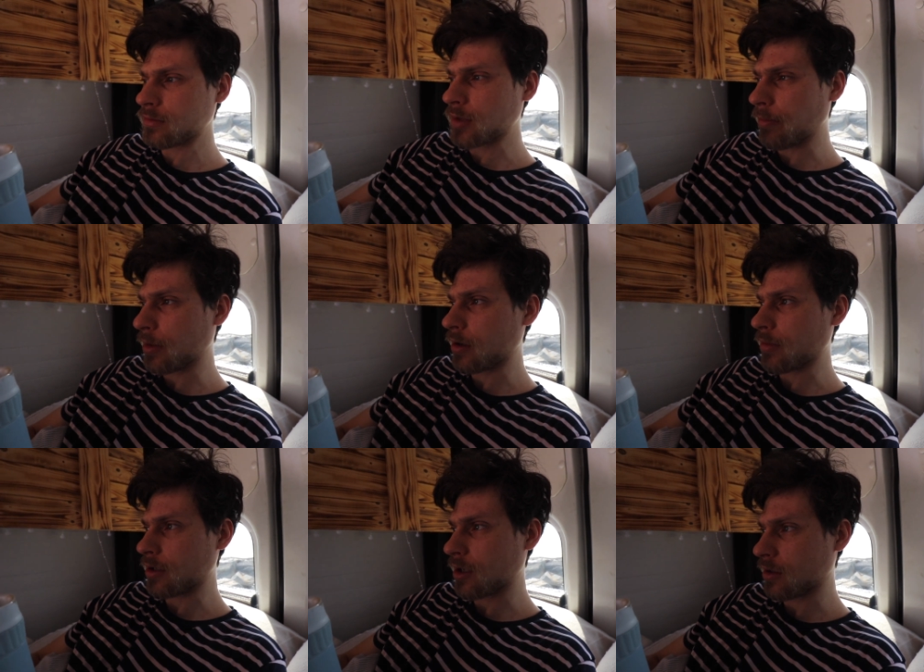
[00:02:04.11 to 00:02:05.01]
It burned
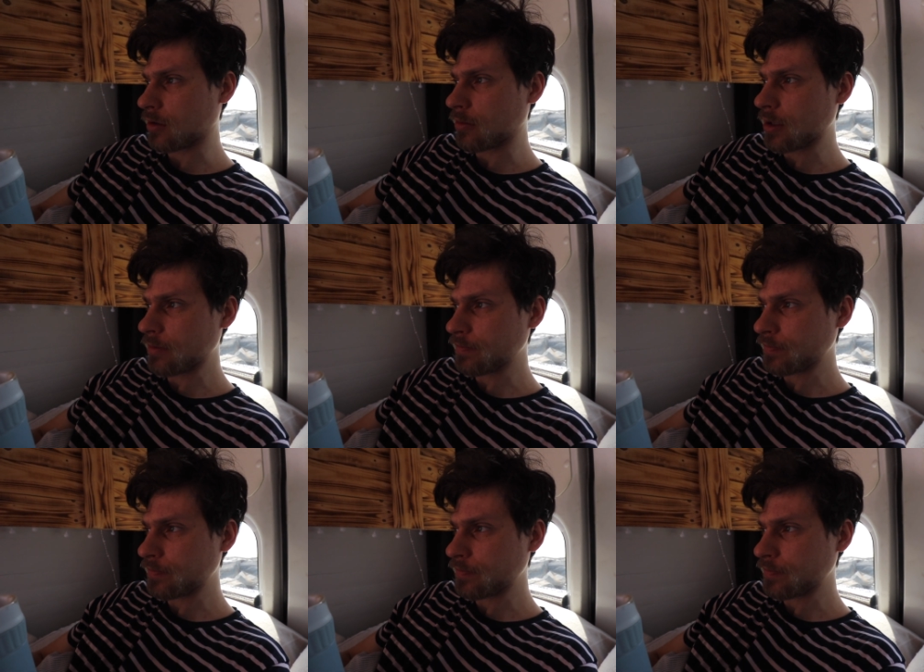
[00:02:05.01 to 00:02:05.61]
my tongue a little bit.